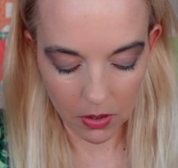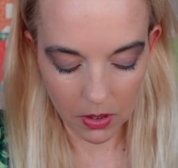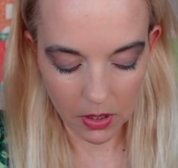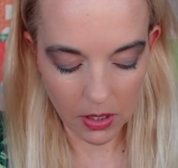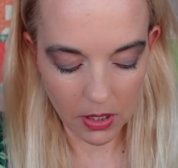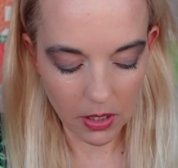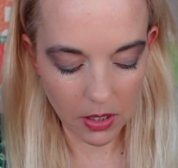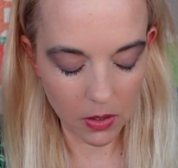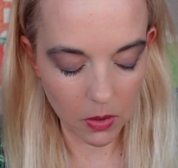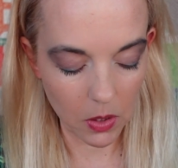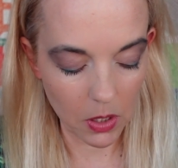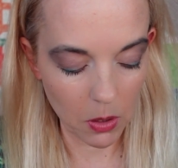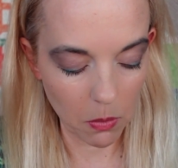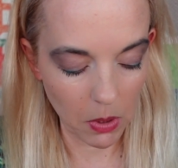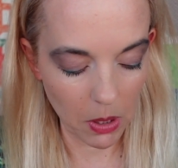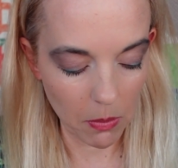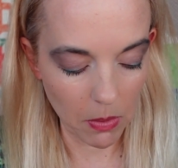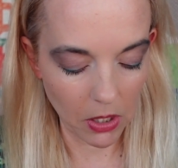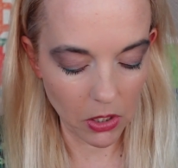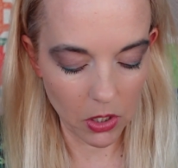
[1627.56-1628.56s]
This is going to
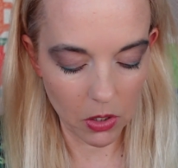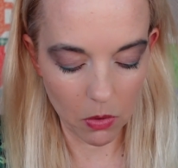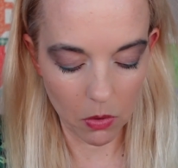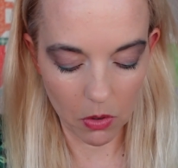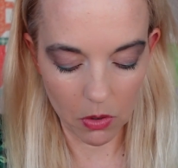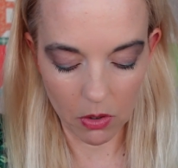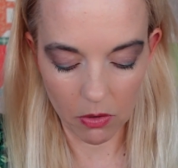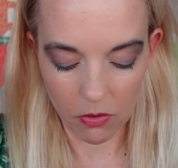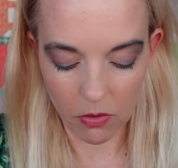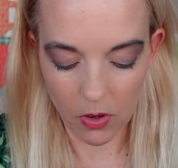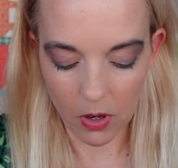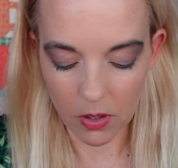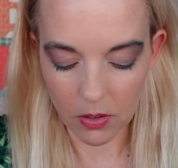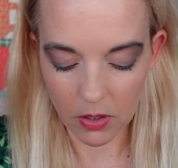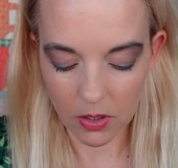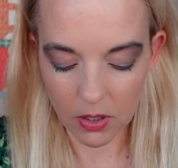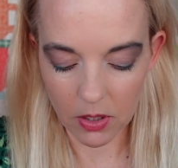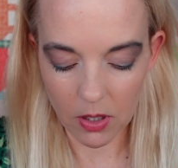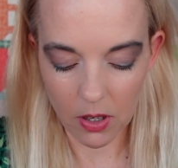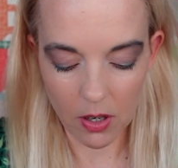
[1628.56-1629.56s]
be my Tour de France
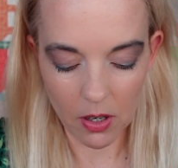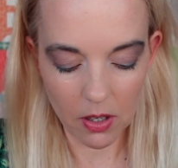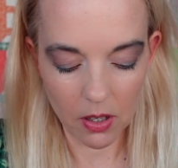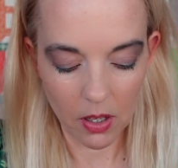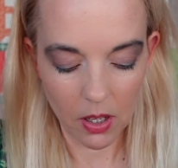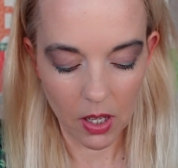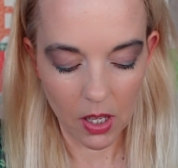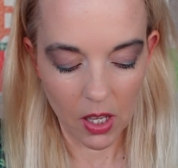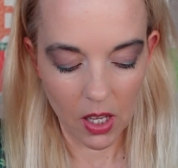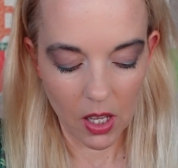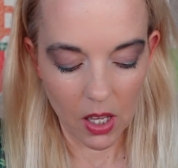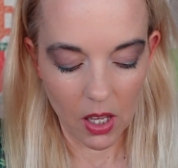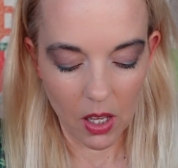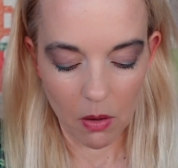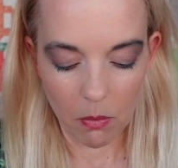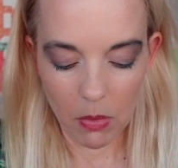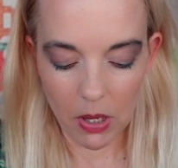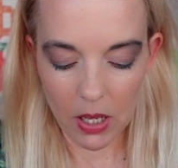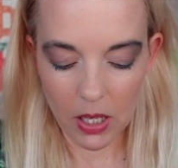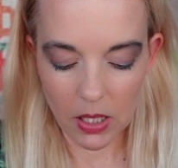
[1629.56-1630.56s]
start.
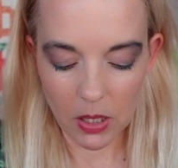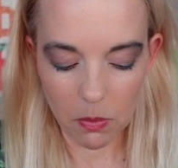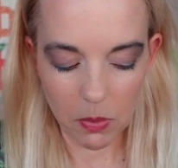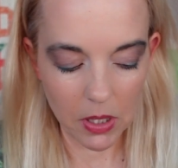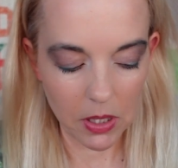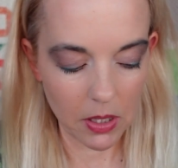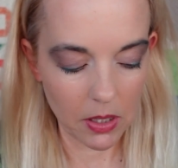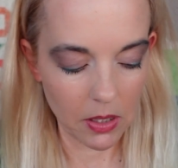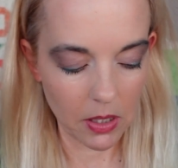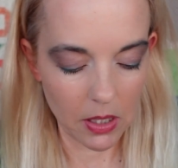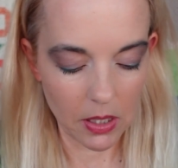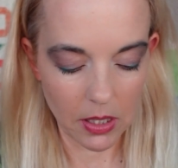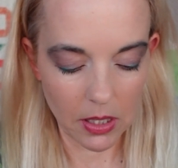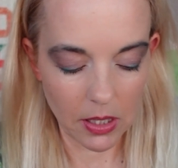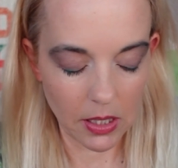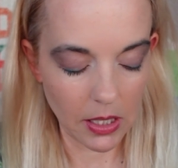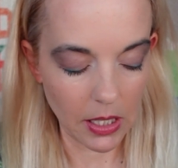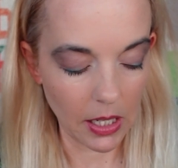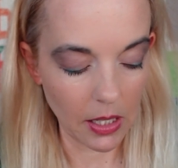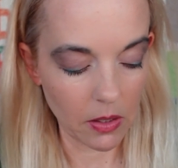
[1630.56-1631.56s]
My husband is a
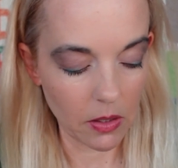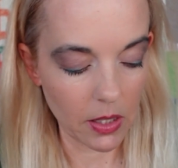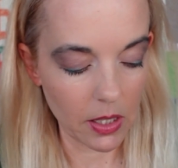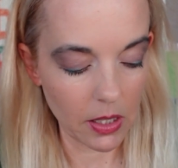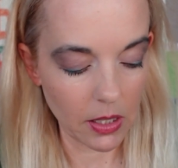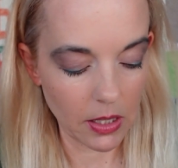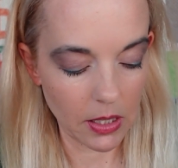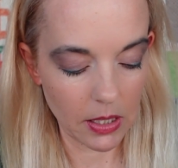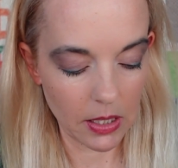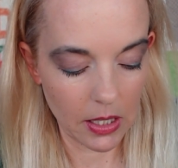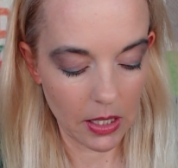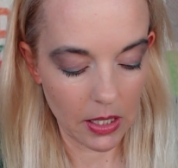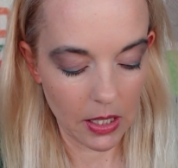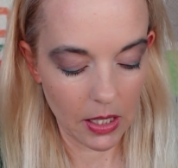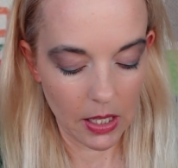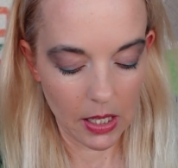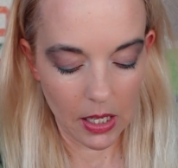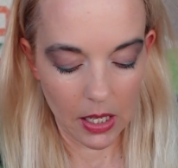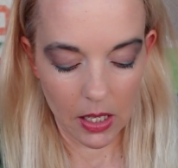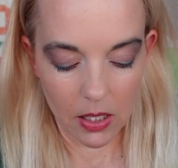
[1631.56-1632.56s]
cyclist,
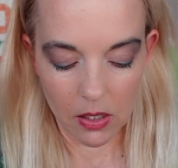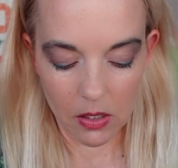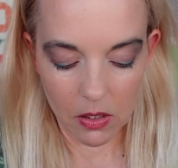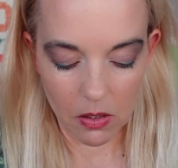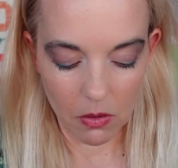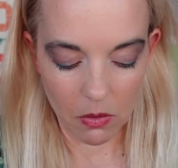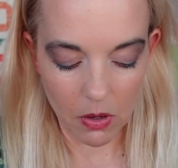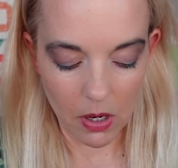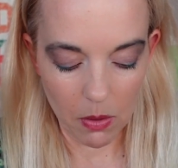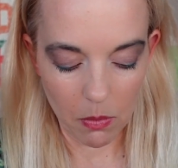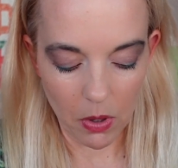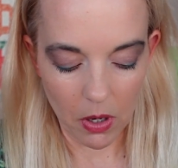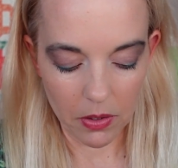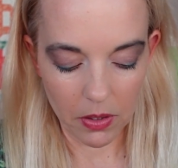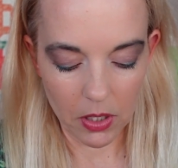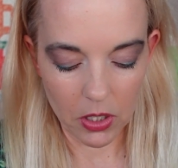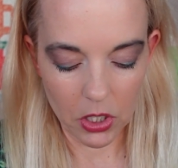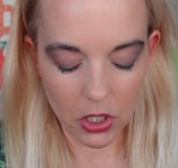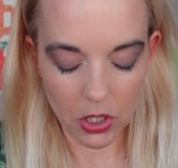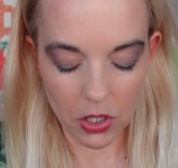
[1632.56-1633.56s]
so I bought
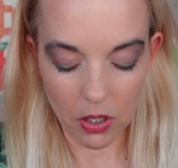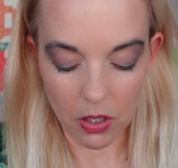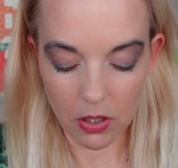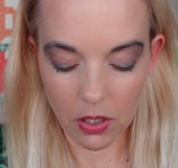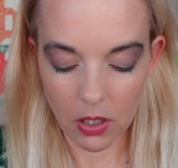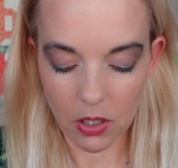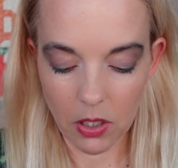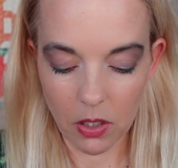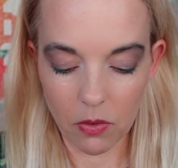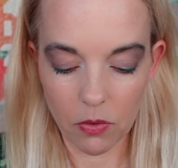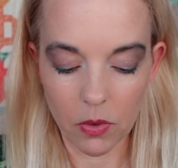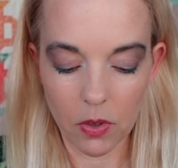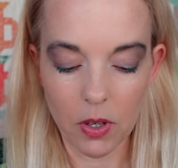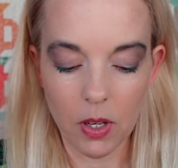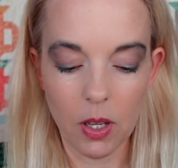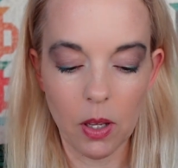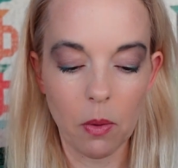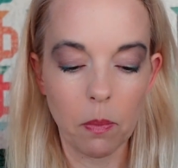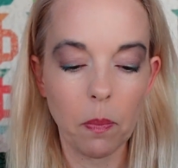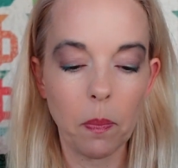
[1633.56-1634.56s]
this chart to do for
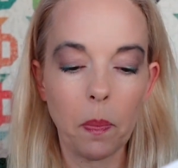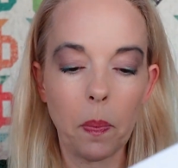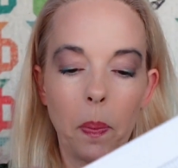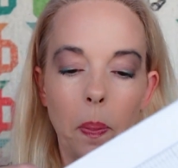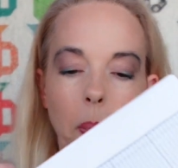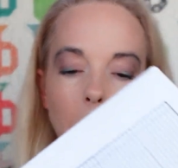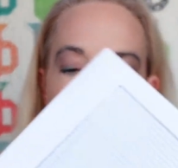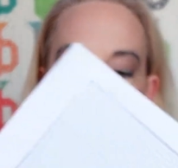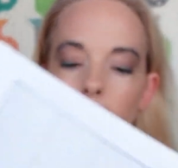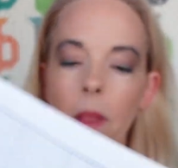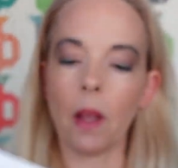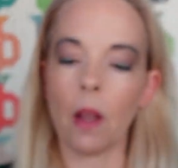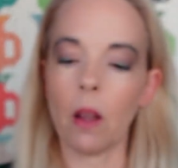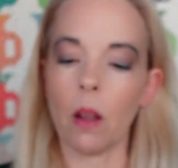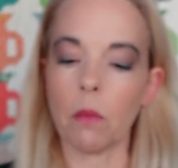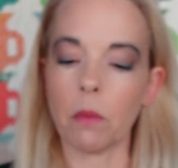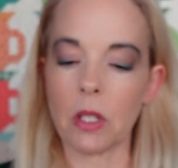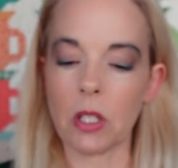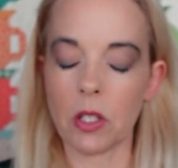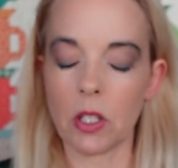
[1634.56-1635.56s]
him,
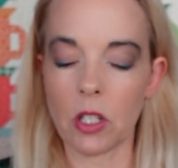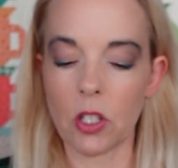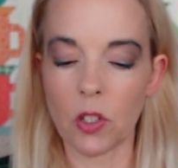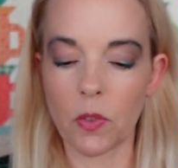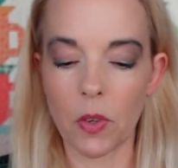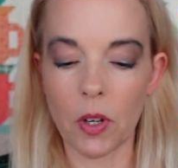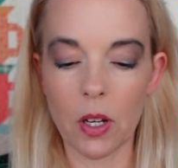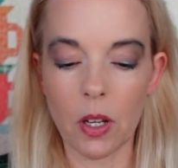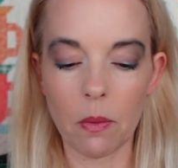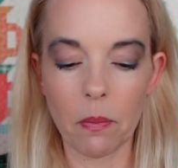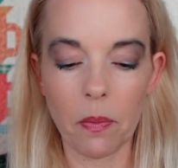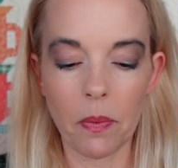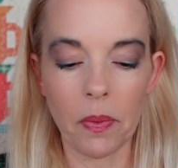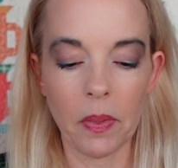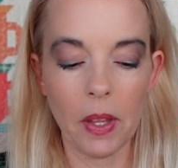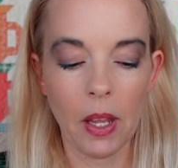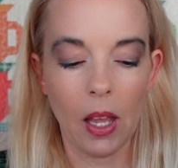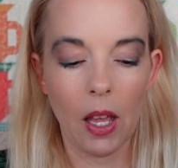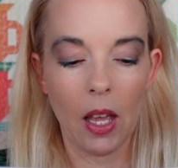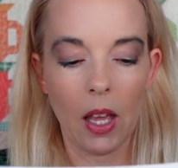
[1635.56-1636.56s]
to stitch for him.
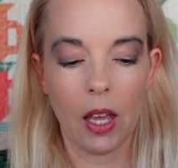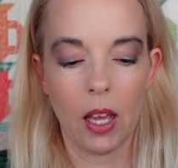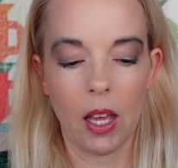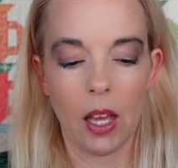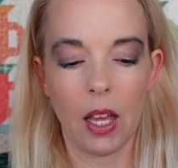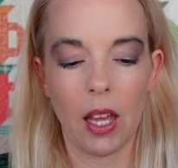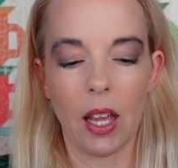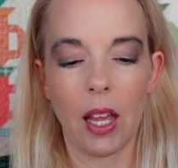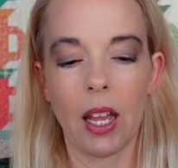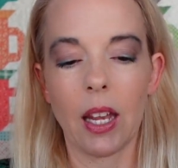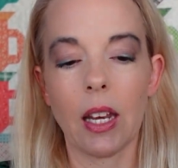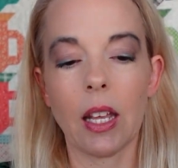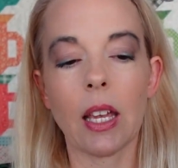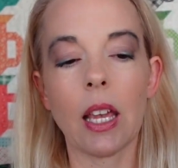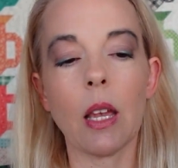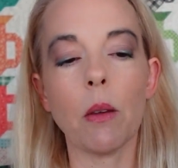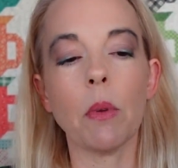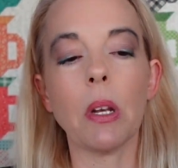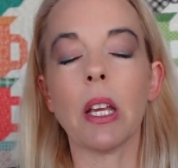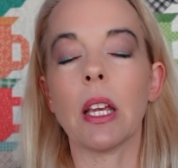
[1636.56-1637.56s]
And it
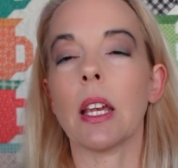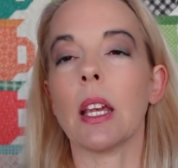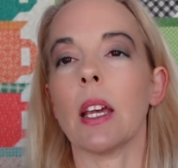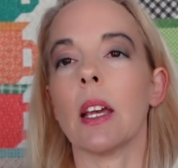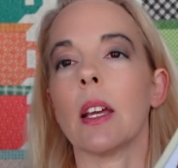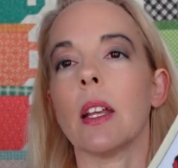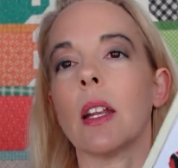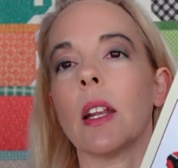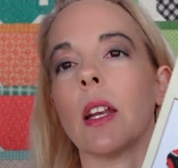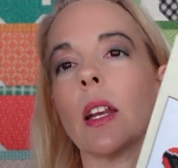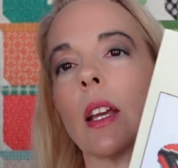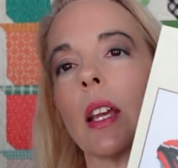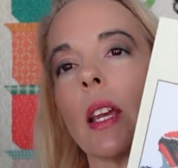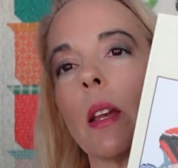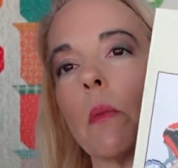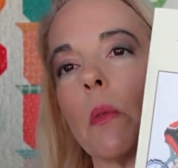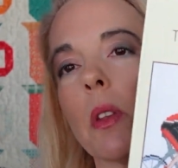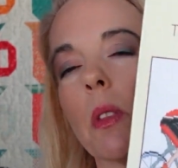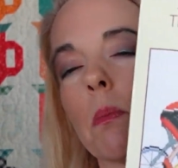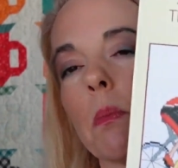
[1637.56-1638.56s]
came in a kit, and it
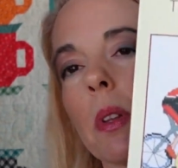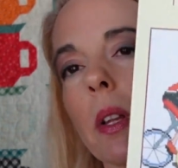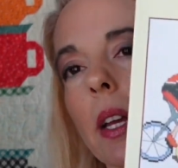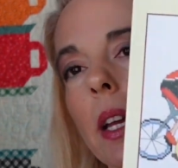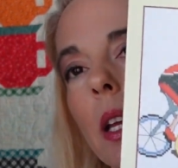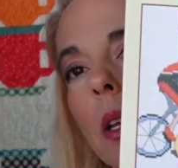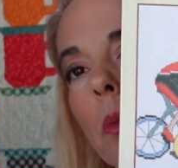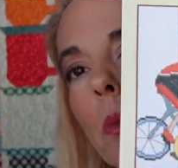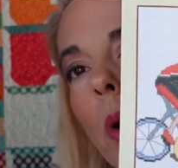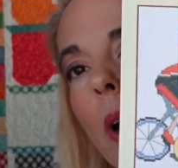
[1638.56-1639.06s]
came with plain